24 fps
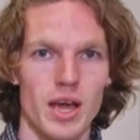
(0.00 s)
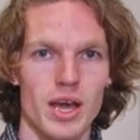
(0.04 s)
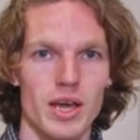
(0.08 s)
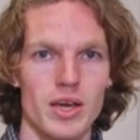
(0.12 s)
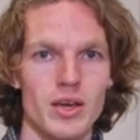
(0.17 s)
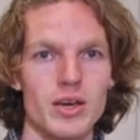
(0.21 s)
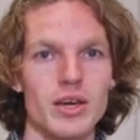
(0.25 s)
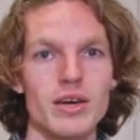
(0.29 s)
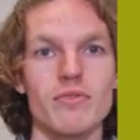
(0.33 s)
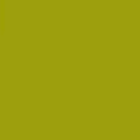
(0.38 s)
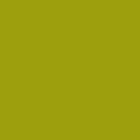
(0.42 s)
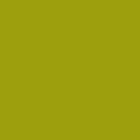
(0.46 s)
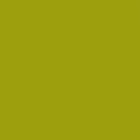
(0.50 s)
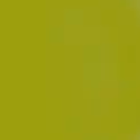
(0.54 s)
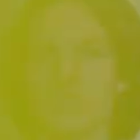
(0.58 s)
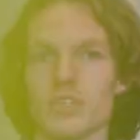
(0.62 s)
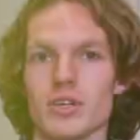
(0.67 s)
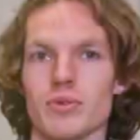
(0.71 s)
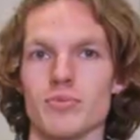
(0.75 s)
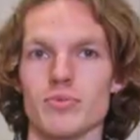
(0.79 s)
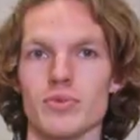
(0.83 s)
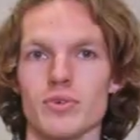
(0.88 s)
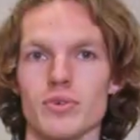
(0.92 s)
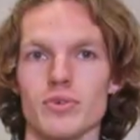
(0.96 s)
You can, for
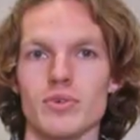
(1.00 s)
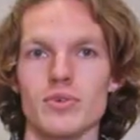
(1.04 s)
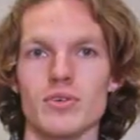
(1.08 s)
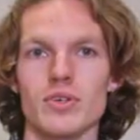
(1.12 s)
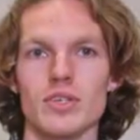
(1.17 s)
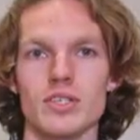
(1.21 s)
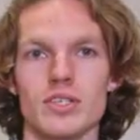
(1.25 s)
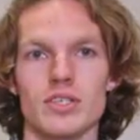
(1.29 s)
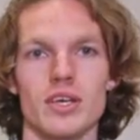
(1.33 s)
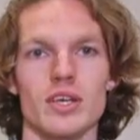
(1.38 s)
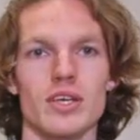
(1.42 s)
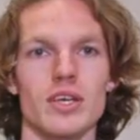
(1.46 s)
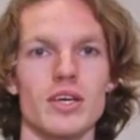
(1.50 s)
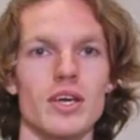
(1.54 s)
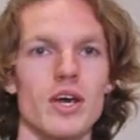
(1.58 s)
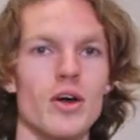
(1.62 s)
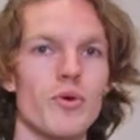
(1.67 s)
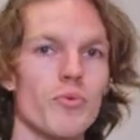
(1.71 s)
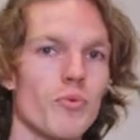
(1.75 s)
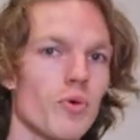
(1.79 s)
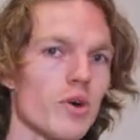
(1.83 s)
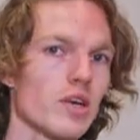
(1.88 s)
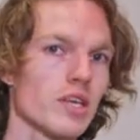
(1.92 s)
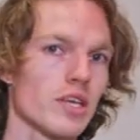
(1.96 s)
example, study a
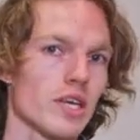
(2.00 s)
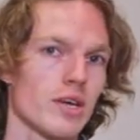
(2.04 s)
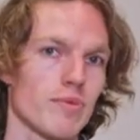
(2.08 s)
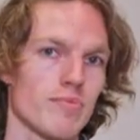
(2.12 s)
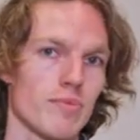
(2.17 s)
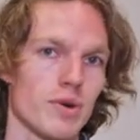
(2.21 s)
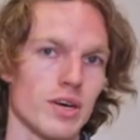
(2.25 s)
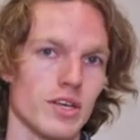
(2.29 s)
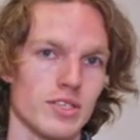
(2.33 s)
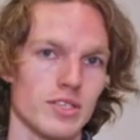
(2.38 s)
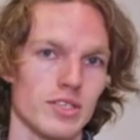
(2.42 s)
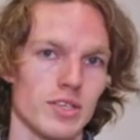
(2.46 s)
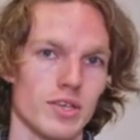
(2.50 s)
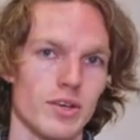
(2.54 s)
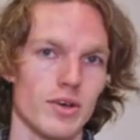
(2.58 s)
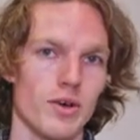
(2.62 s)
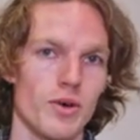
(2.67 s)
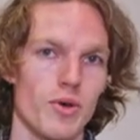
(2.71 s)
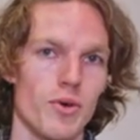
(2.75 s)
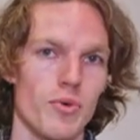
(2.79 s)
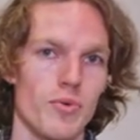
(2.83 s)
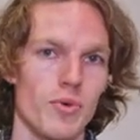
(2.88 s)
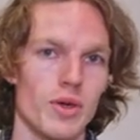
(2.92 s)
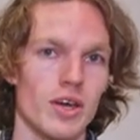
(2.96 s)
one-year master,
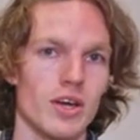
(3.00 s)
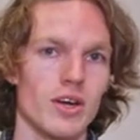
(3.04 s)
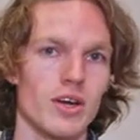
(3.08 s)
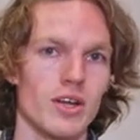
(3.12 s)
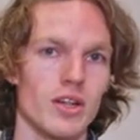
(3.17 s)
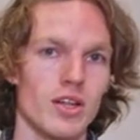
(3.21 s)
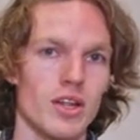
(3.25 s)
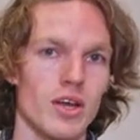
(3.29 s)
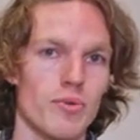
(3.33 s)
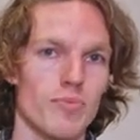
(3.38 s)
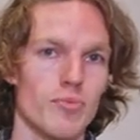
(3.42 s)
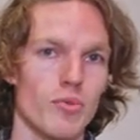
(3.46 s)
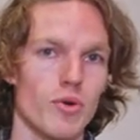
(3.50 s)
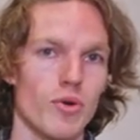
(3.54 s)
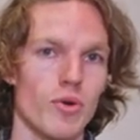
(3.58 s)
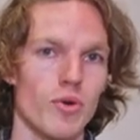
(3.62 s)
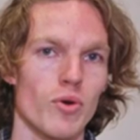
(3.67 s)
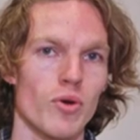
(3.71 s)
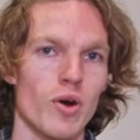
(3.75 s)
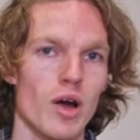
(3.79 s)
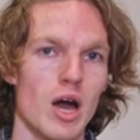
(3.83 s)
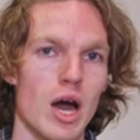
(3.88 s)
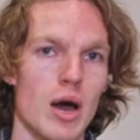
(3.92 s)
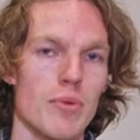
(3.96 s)
and you can learn
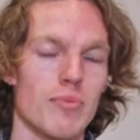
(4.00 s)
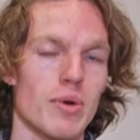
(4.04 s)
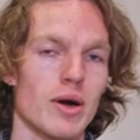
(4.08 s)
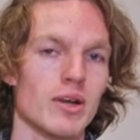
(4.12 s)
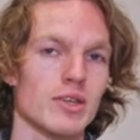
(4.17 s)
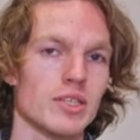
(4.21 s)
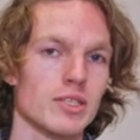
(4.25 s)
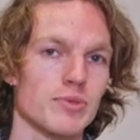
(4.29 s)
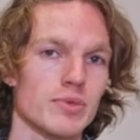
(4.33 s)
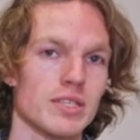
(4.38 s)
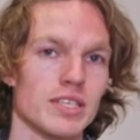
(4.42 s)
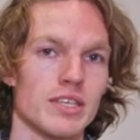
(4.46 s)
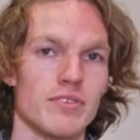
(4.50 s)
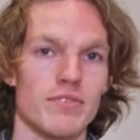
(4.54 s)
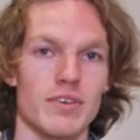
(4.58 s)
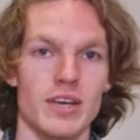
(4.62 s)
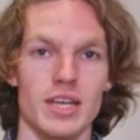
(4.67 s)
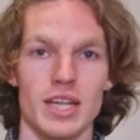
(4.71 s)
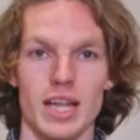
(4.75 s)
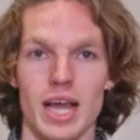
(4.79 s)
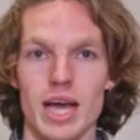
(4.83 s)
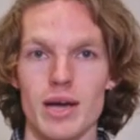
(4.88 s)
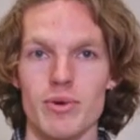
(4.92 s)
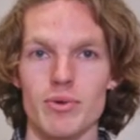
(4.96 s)
more about a specific
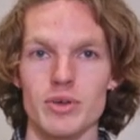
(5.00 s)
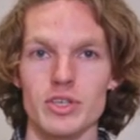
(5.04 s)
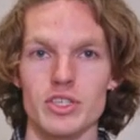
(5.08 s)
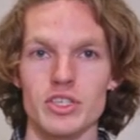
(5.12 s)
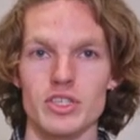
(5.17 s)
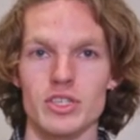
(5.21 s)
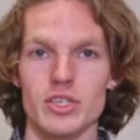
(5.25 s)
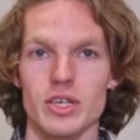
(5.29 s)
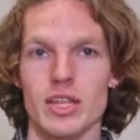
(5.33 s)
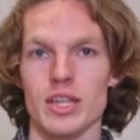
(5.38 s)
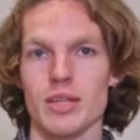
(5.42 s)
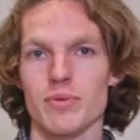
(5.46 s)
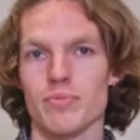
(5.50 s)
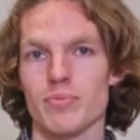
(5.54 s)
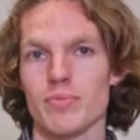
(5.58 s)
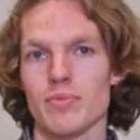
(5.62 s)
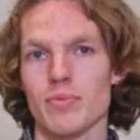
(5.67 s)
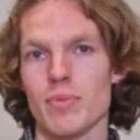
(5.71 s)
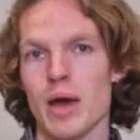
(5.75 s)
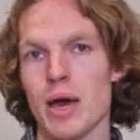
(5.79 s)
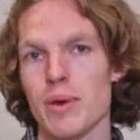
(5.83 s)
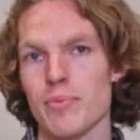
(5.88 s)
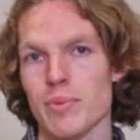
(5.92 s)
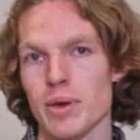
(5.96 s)
language in
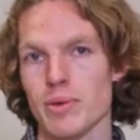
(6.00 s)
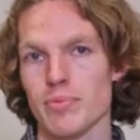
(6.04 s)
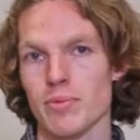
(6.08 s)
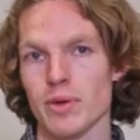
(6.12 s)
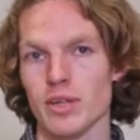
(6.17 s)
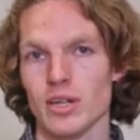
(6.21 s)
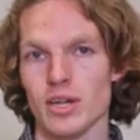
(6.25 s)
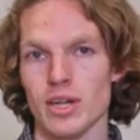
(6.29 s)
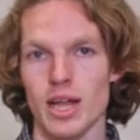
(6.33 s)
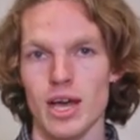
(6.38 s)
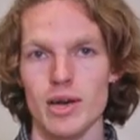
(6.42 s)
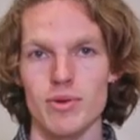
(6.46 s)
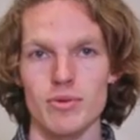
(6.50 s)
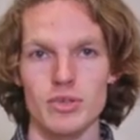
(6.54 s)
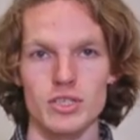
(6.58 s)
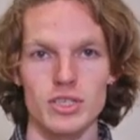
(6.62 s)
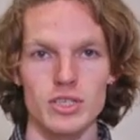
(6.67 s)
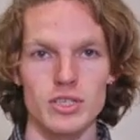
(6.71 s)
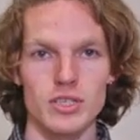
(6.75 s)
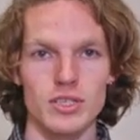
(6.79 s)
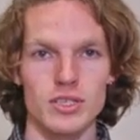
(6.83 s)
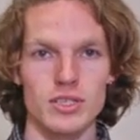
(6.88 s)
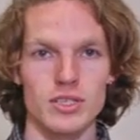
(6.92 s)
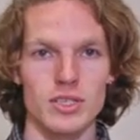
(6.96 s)
the MA Modern
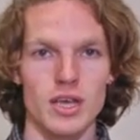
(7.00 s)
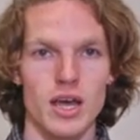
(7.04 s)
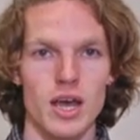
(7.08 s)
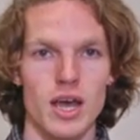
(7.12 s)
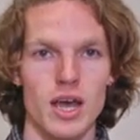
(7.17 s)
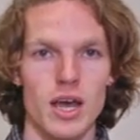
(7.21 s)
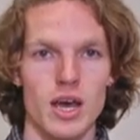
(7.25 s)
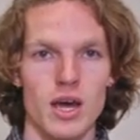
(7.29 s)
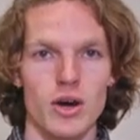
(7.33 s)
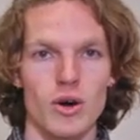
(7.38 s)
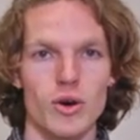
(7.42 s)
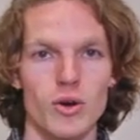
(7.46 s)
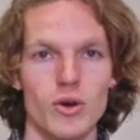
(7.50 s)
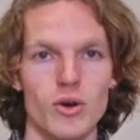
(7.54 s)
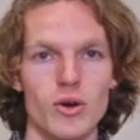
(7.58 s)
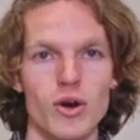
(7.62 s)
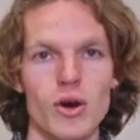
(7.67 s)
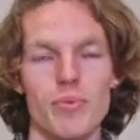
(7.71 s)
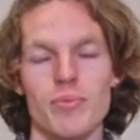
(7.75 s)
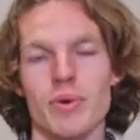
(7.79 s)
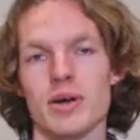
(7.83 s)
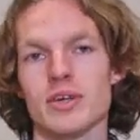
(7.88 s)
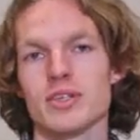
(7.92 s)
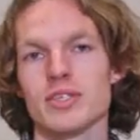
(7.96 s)
Languages, or
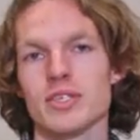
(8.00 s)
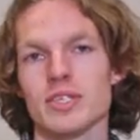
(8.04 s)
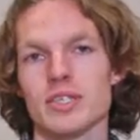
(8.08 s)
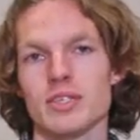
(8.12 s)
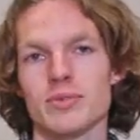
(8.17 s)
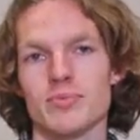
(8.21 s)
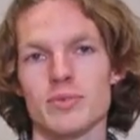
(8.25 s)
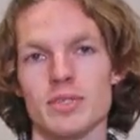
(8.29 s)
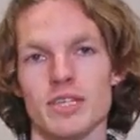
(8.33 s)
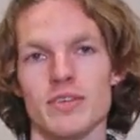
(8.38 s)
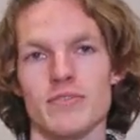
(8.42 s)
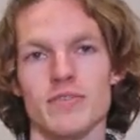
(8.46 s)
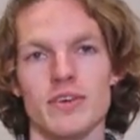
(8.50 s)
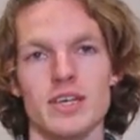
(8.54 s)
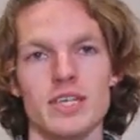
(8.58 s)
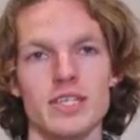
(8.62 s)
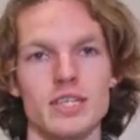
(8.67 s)
about the specific